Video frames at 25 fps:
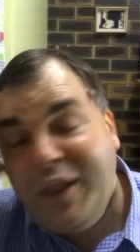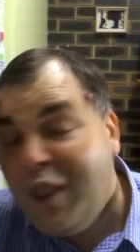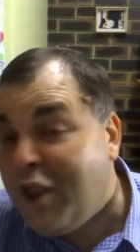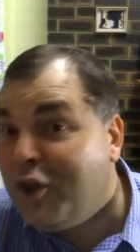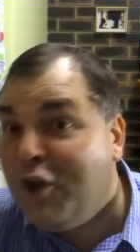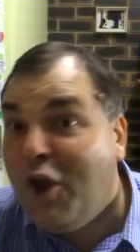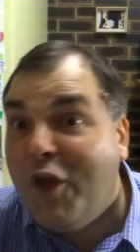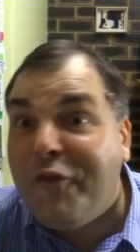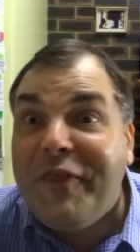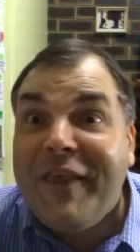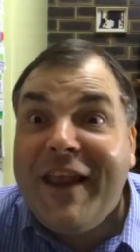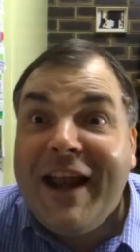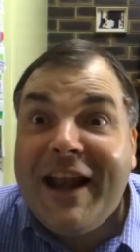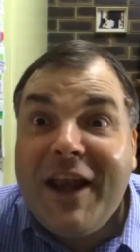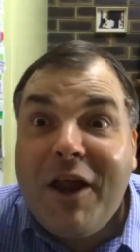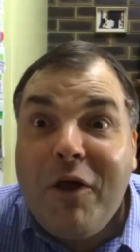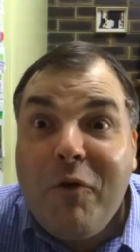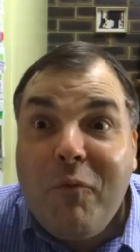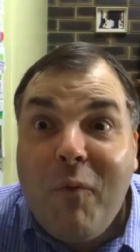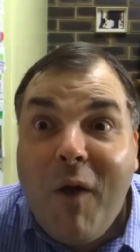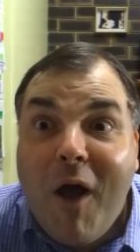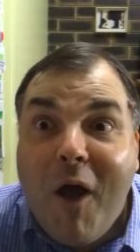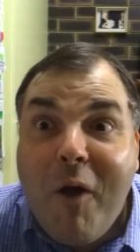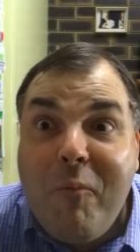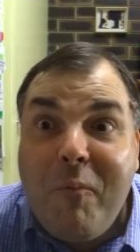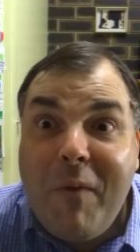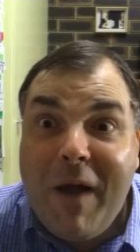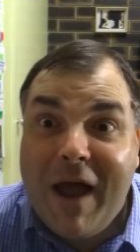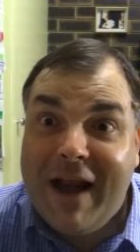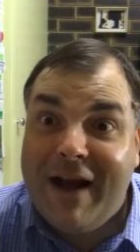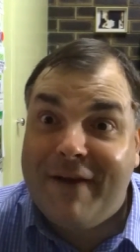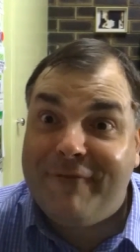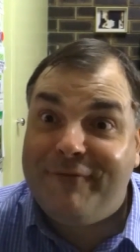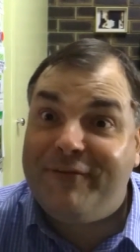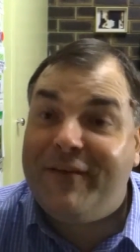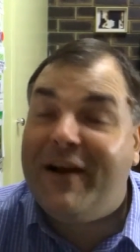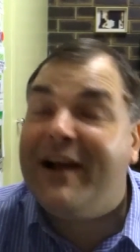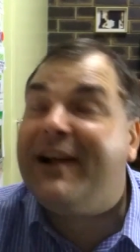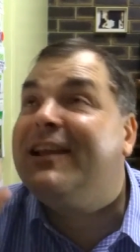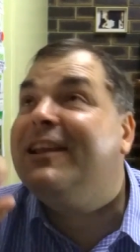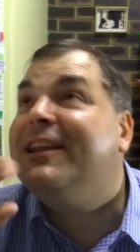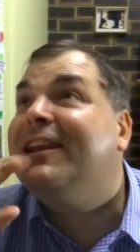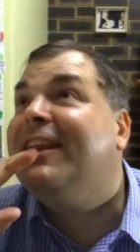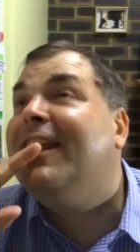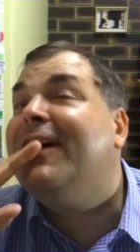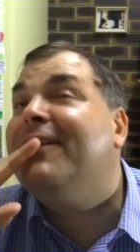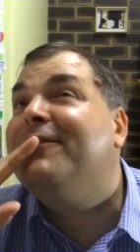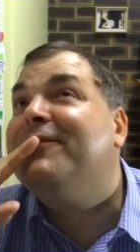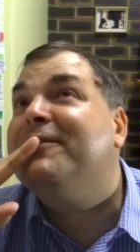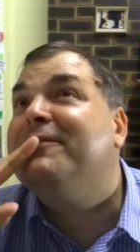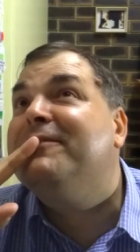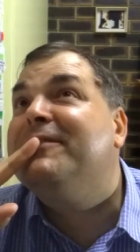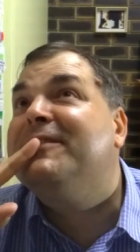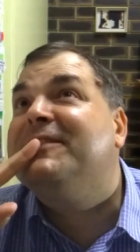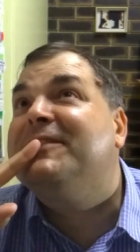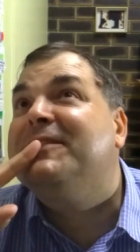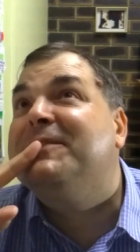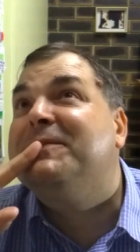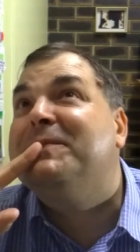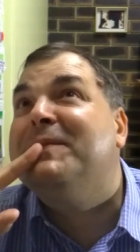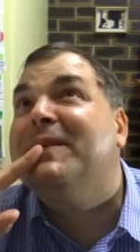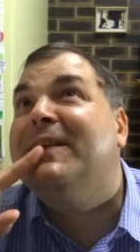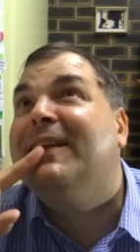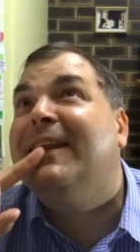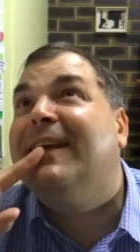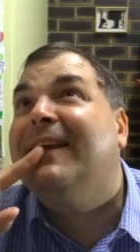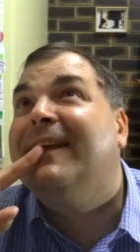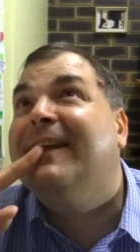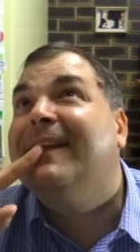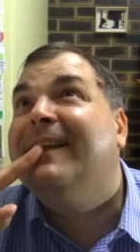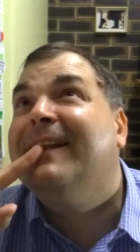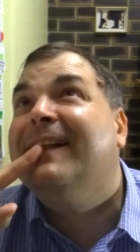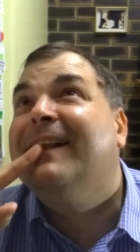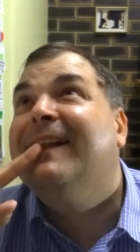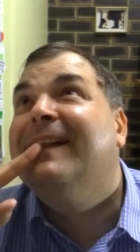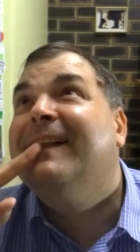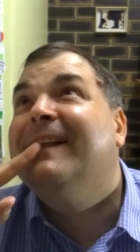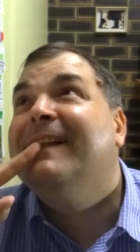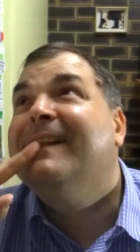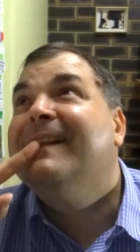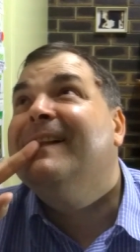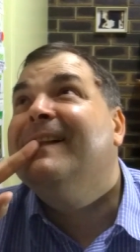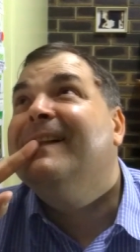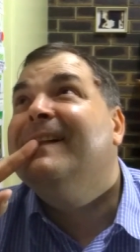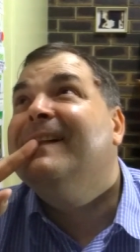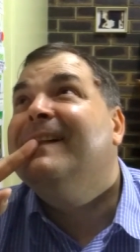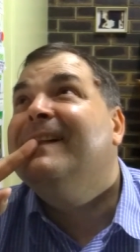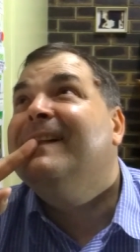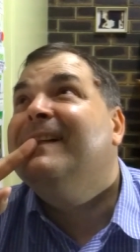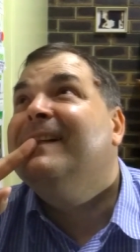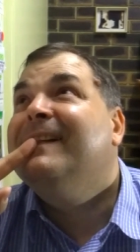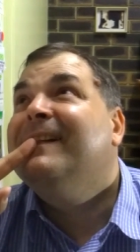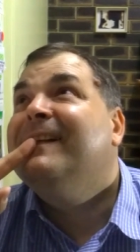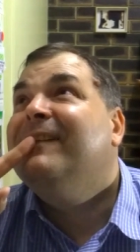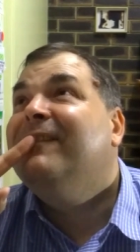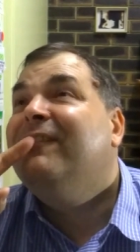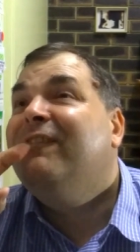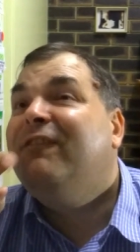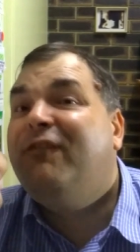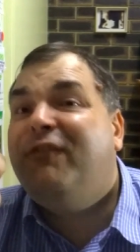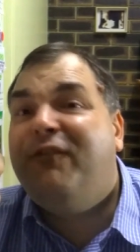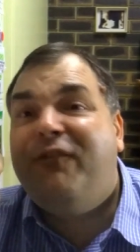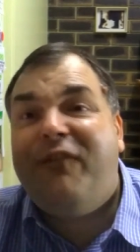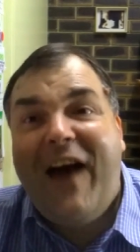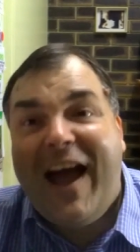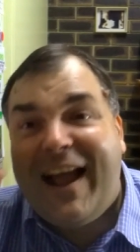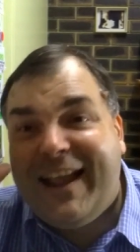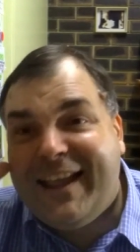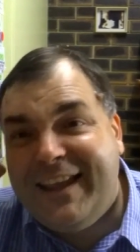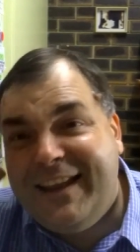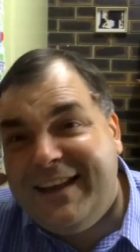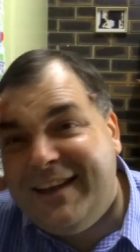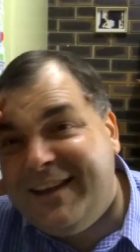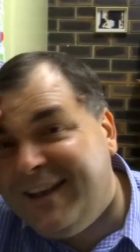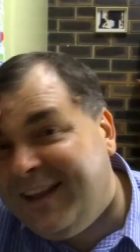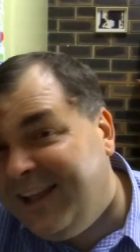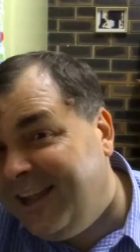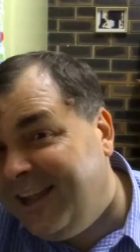Not that I don't want one. I fucking love a Richard Mille. Fuck it.